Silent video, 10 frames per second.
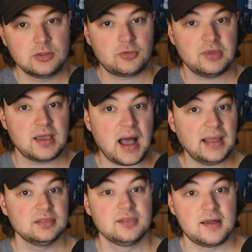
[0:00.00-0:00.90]
You see,
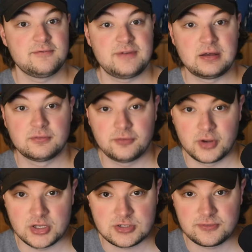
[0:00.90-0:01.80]
I love found
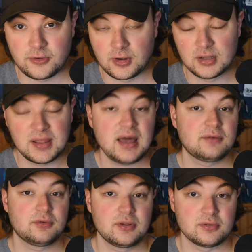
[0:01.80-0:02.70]
footage for a lot
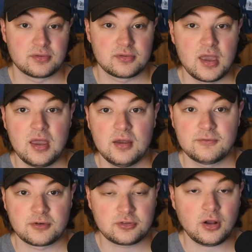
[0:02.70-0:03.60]
of reasons.
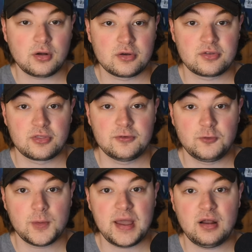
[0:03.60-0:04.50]
For starters, the
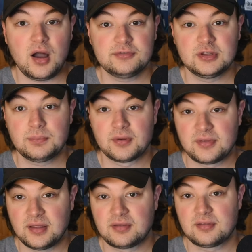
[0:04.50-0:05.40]
format often
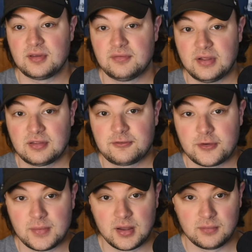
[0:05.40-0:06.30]
presents events
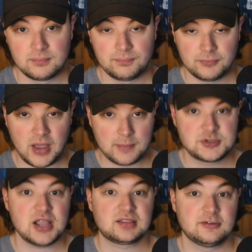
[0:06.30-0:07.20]
from a
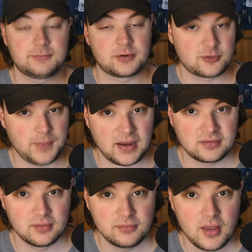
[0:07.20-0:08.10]
objective
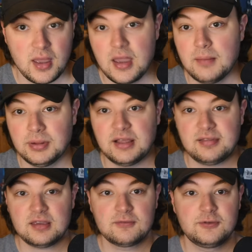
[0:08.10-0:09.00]
perspective,
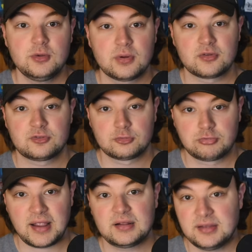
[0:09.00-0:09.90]
placing viewers
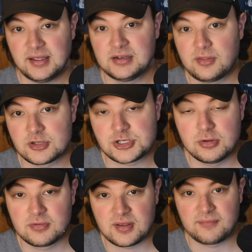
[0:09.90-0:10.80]
directly into the
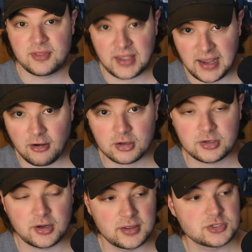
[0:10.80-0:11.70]
shoes of the
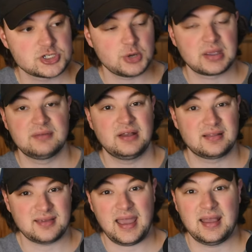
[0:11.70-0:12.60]
character and showing
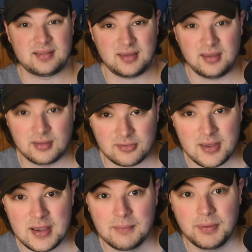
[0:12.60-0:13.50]
events as is.
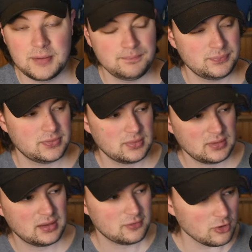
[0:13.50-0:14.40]
But
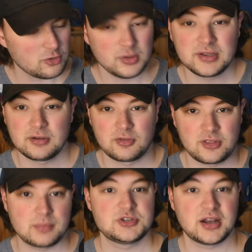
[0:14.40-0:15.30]
it's also a little
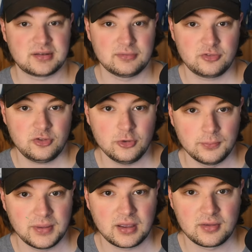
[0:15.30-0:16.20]
subjective too,
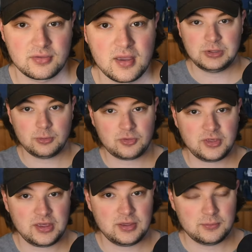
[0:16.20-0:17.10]
because you
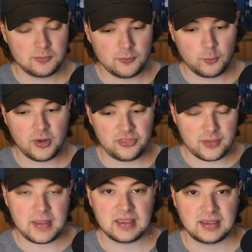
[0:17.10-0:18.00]
see what
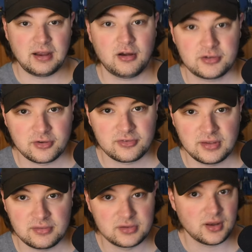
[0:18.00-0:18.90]
the main character
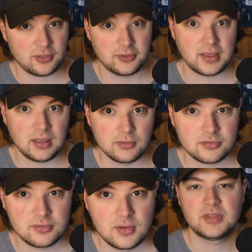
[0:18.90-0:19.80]
sees and nothing
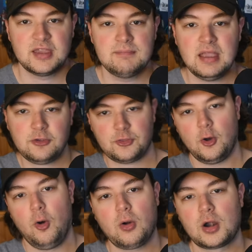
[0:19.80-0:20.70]
else. It makes
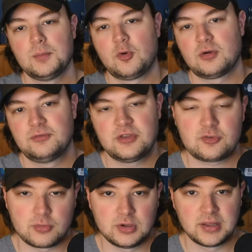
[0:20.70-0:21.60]
the horror more
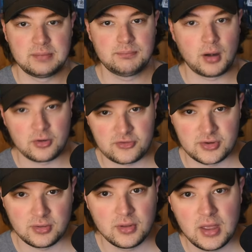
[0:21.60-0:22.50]
visceral and
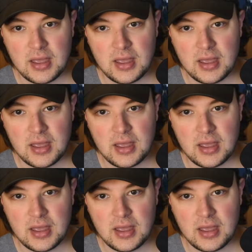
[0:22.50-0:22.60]
personal.